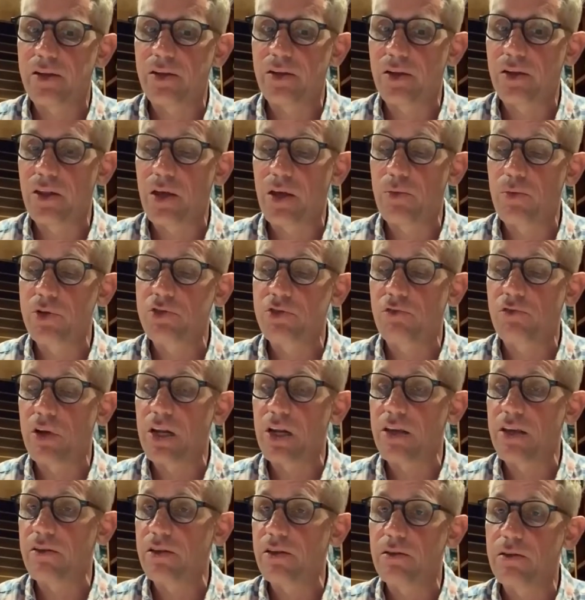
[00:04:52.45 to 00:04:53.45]
And there was
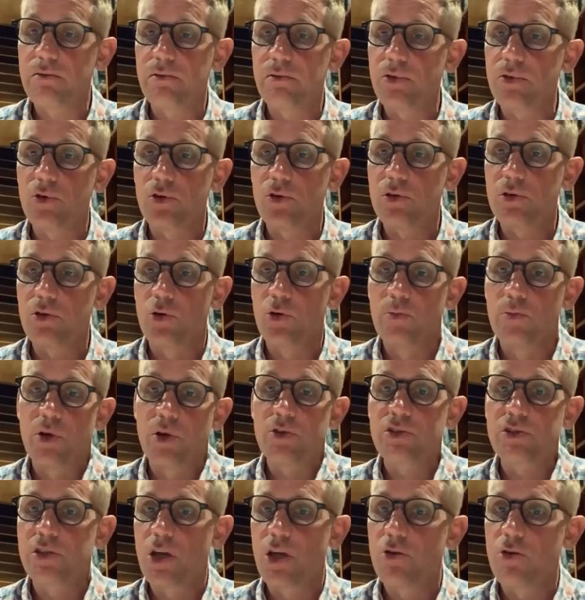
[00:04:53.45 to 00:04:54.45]
really
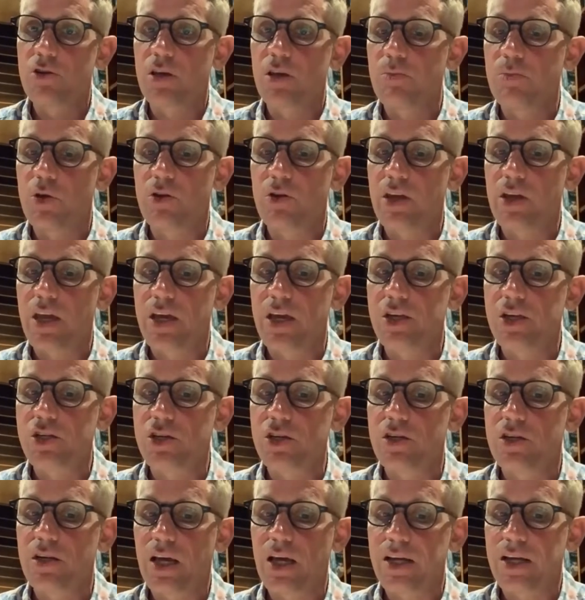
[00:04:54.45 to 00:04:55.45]
almost no
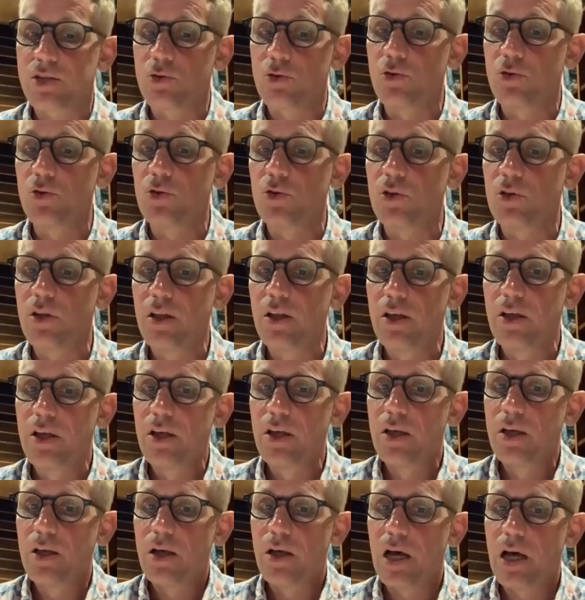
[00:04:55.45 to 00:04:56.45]
communication at all
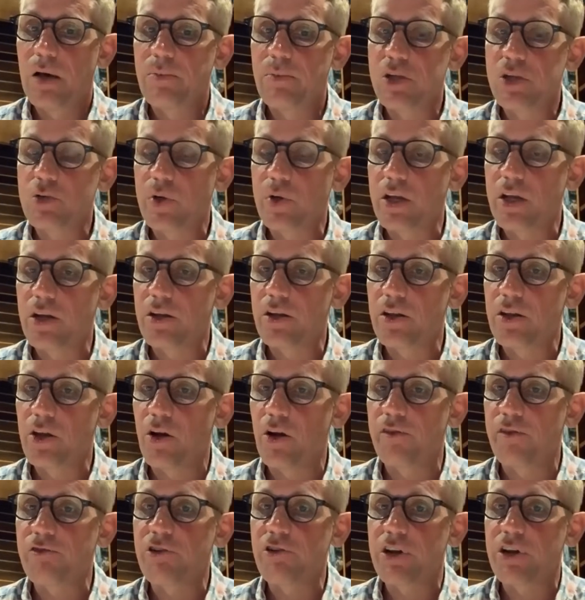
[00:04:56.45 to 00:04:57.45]
between the
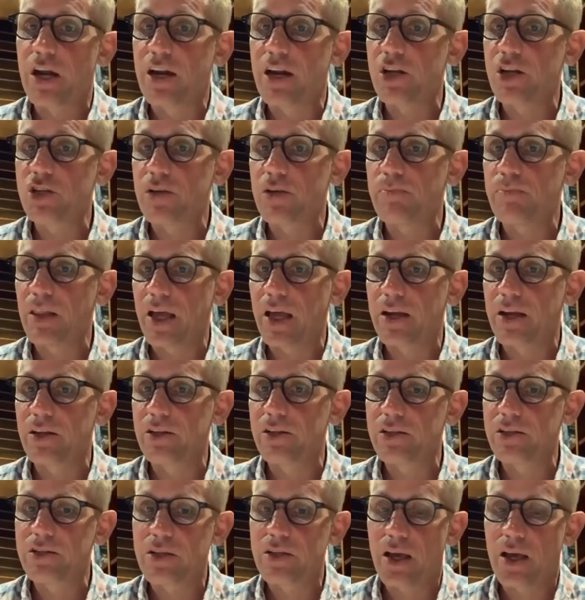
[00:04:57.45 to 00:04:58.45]
off-grid energy
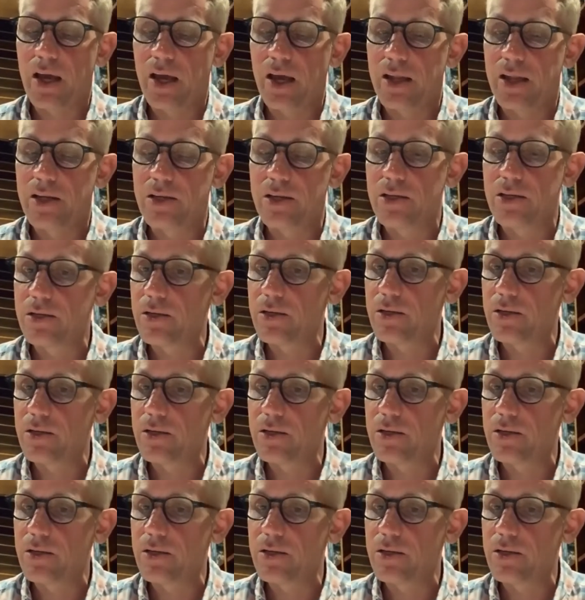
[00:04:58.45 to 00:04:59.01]
planners and